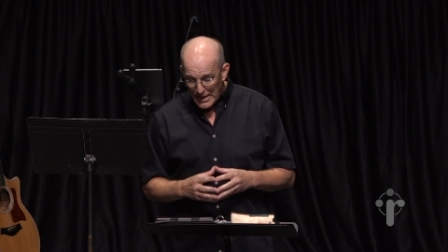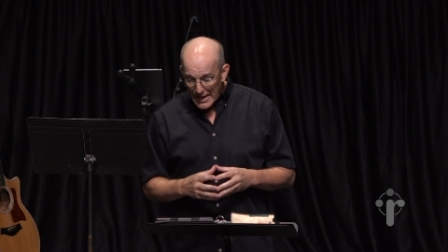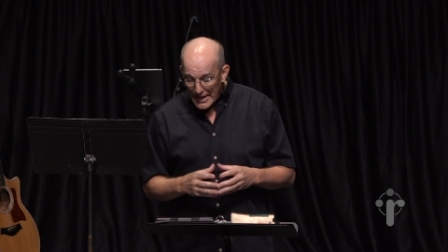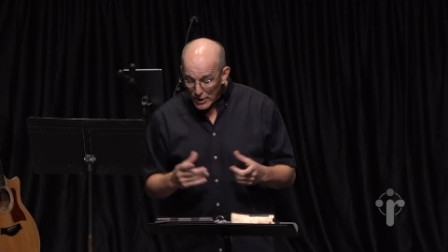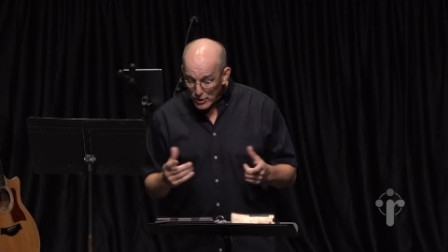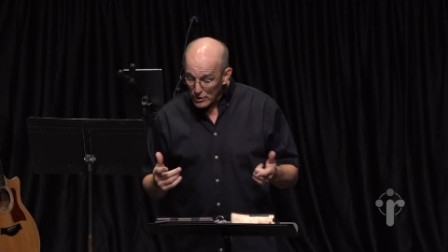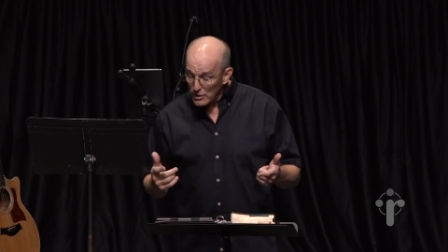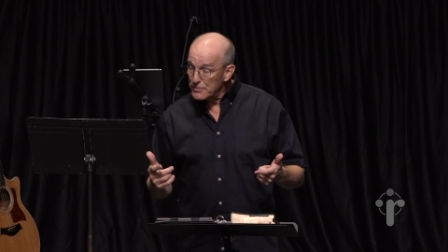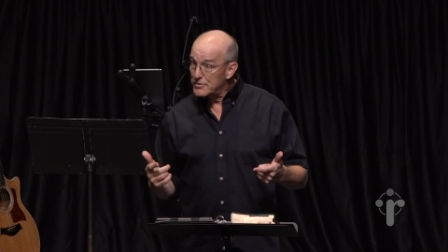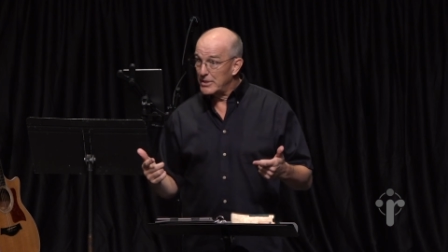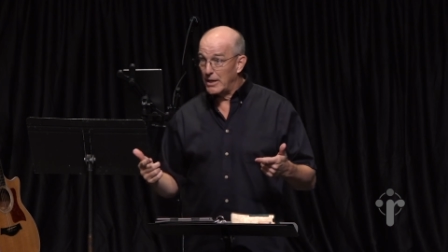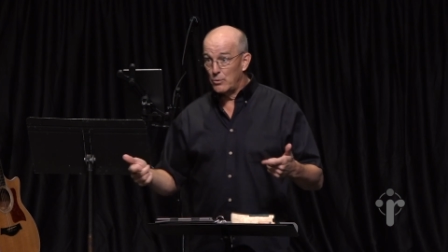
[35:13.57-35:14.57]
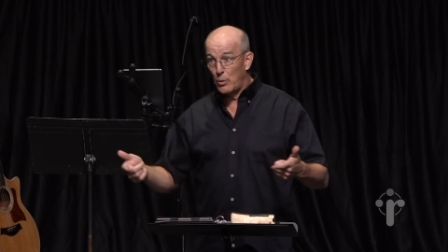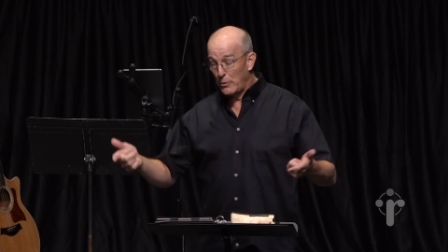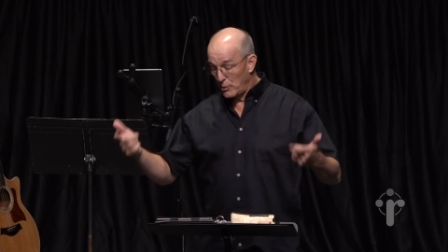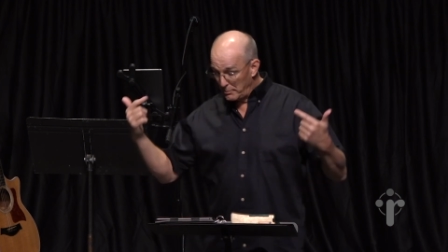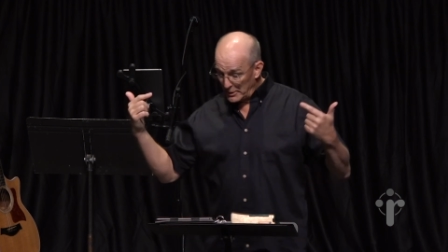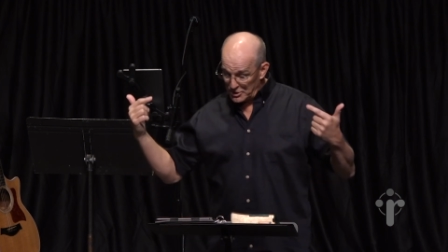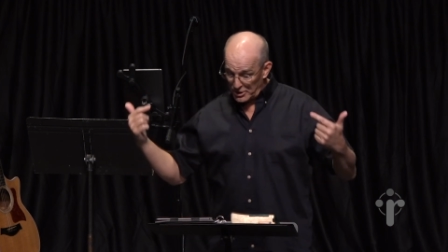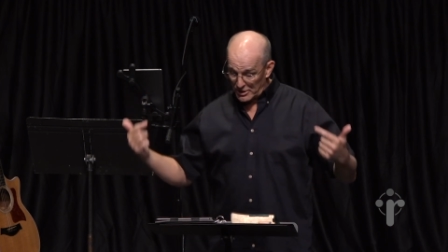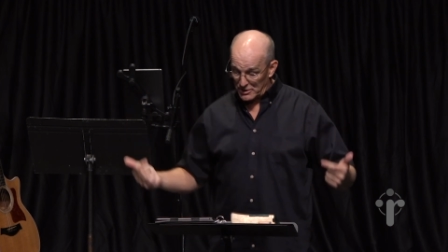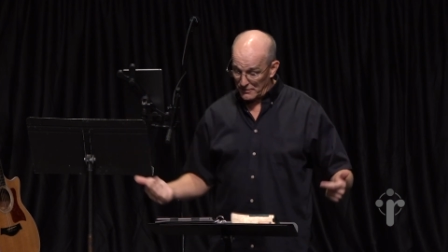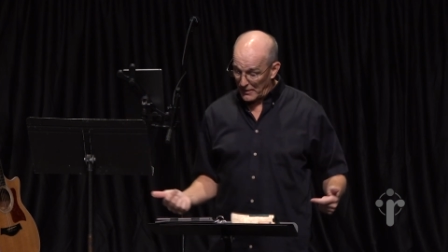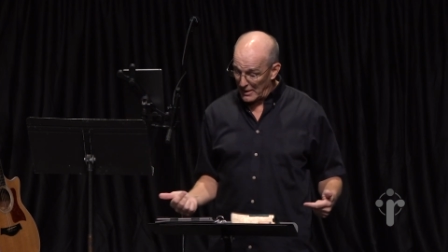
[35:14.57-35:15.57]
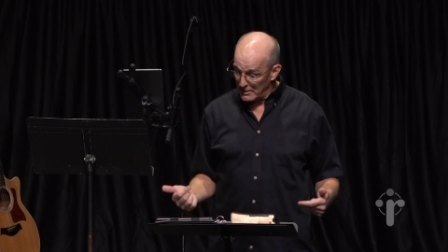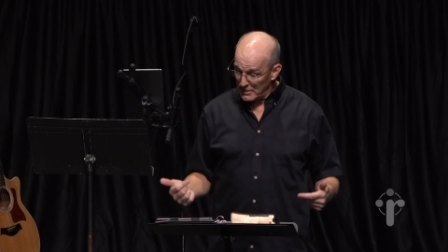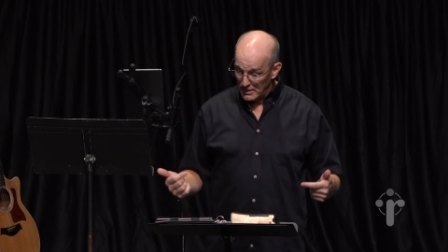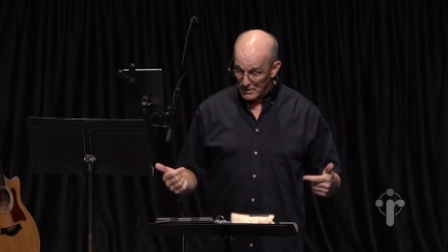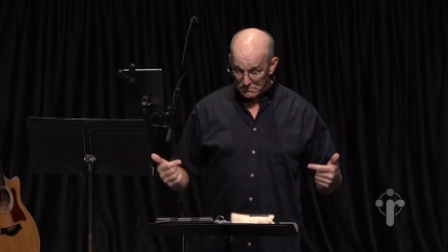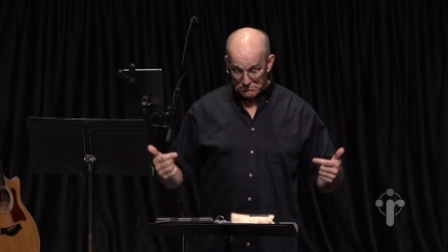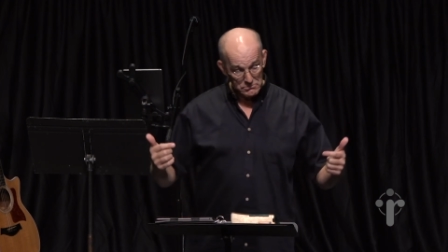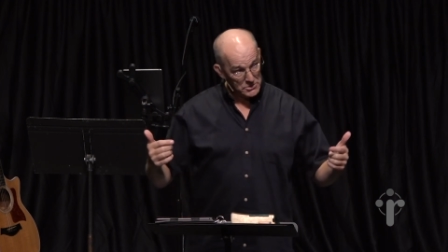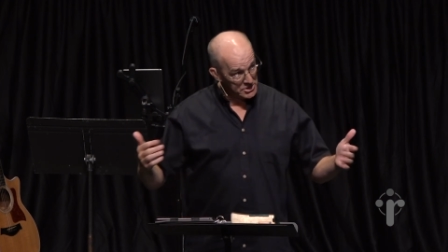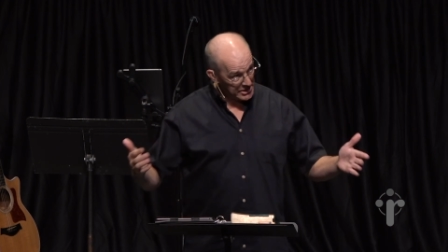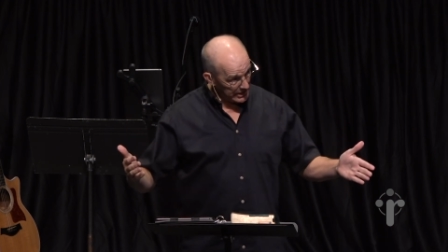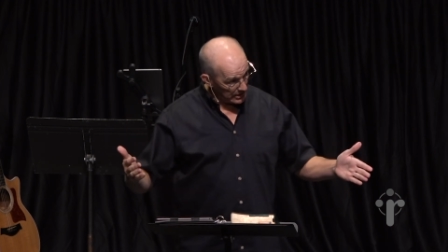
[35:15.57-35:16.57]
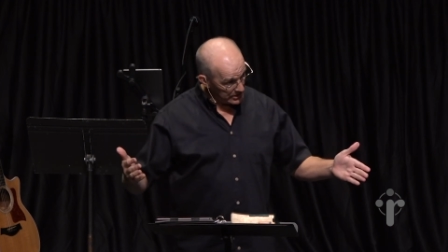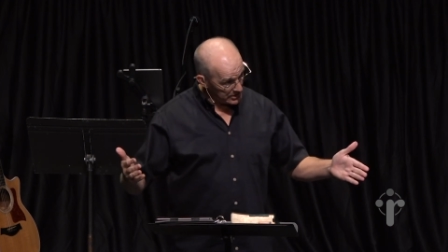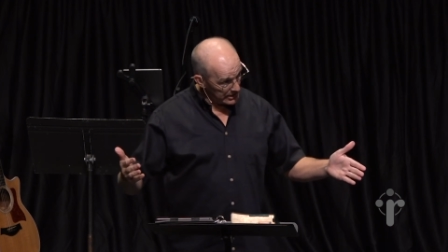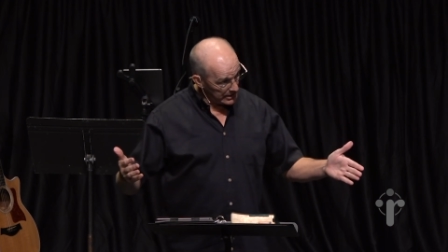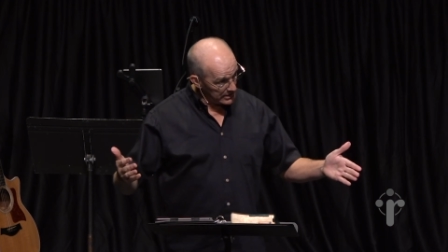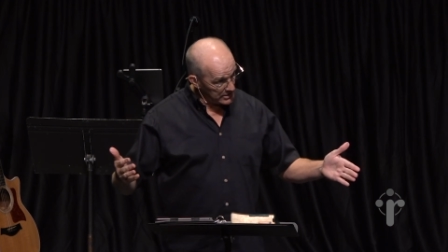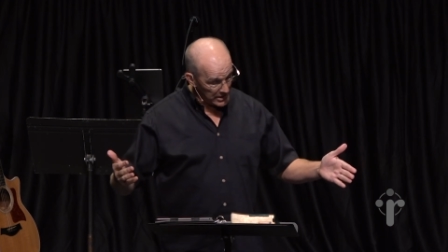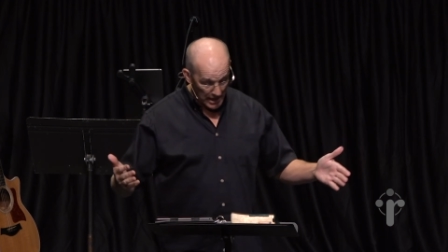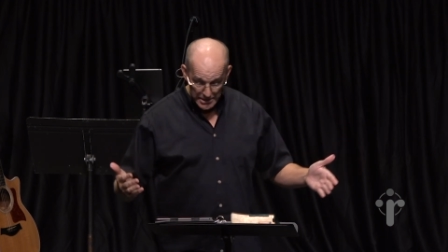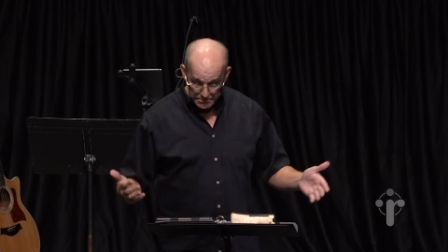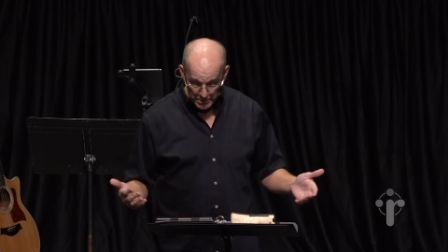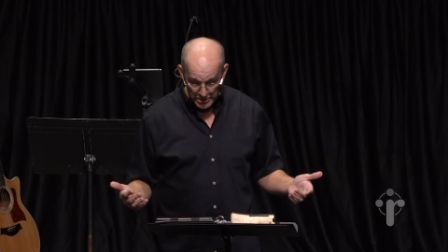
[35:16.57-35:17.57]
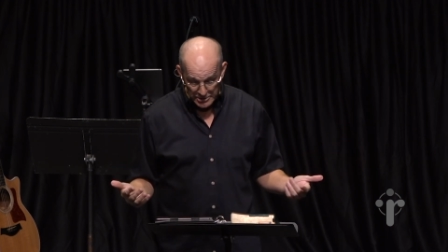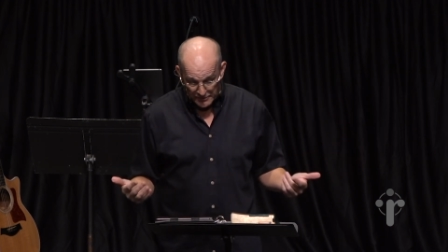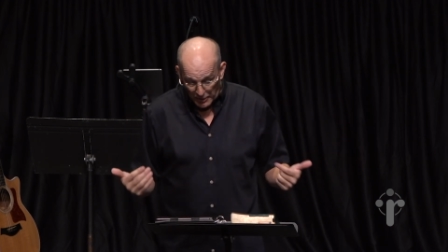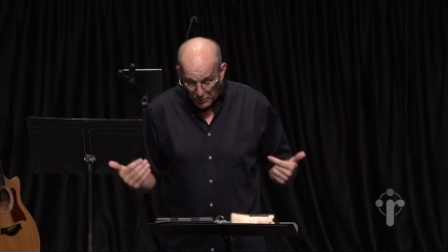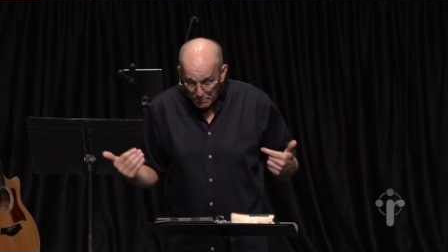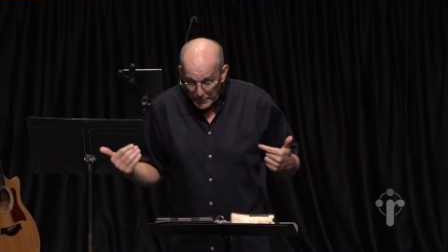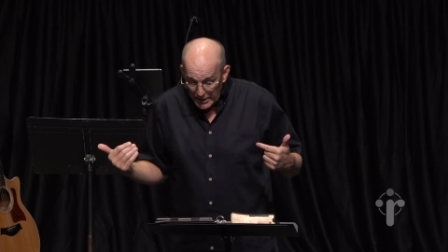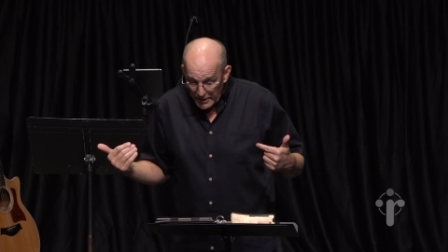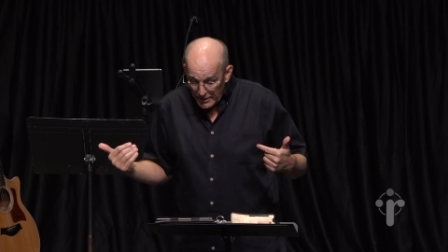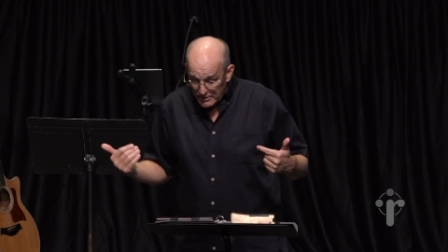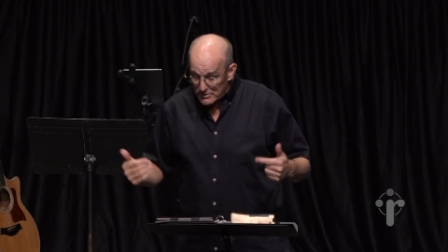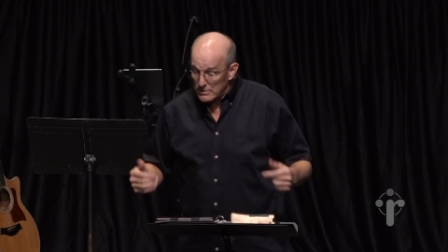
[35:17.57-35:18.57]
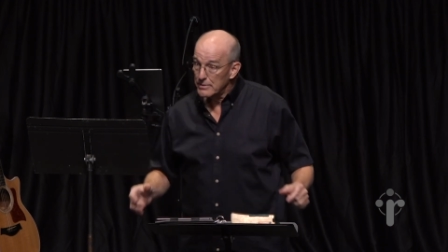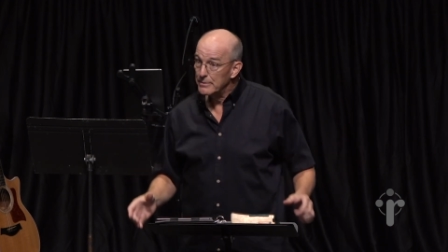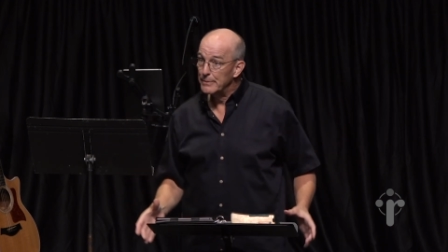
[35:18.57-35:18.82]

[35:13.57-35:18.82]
He could have said we would be justified, sinless in His sight because of our obedience